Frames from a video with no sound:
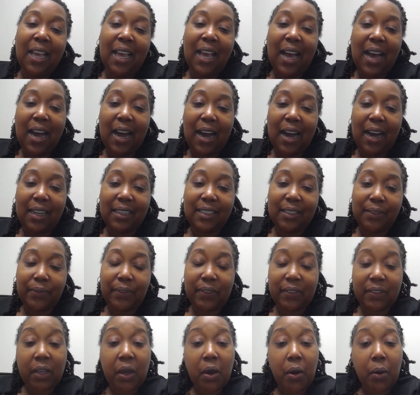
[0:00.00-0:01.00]
And if
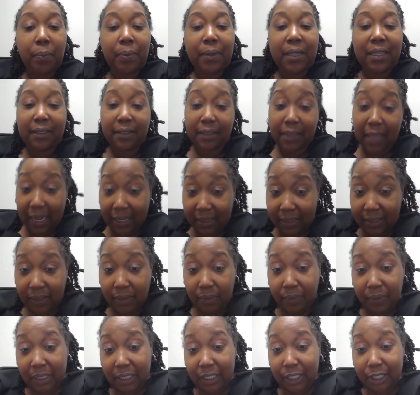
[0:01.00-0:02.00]
so, please like
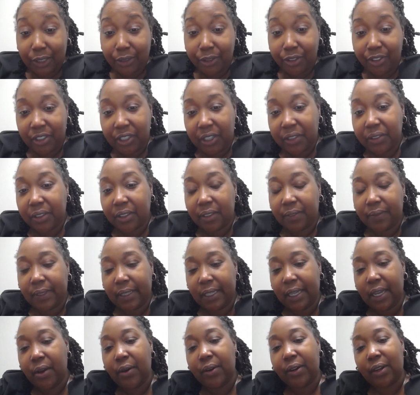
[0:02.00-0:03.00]
this video, share this
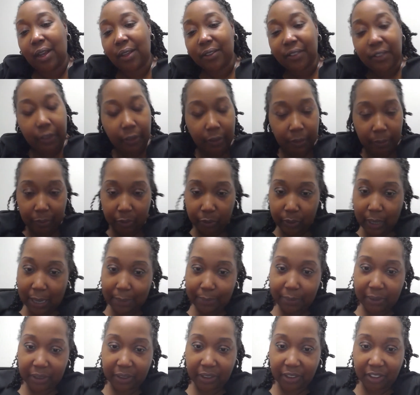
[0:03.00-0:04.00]
video, and also
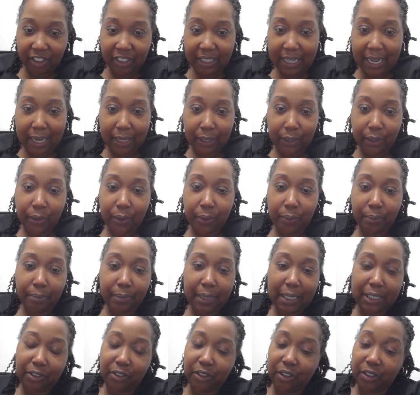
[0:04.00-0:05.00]
subscribe to the channel.
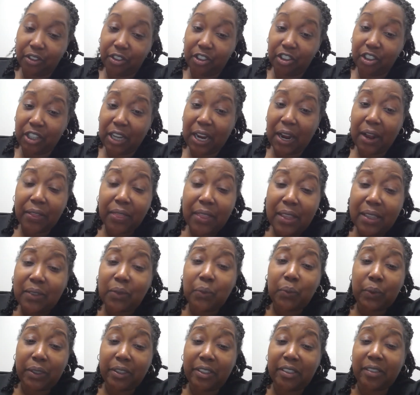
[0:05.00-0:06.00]
Make sure to share
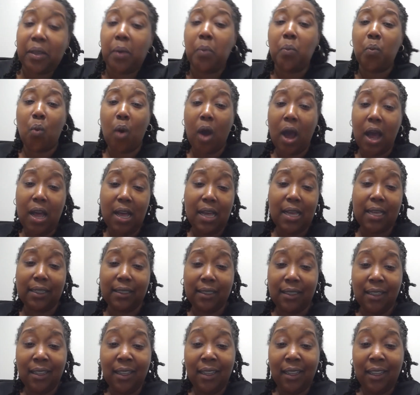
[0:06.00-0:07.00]
this with
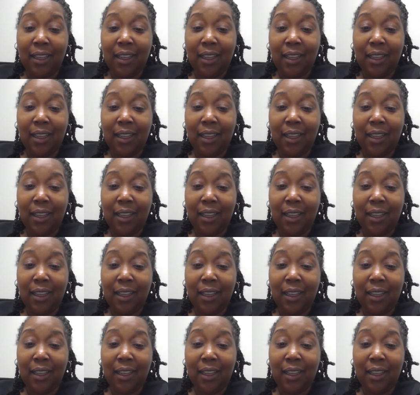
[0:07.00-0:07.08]
someone.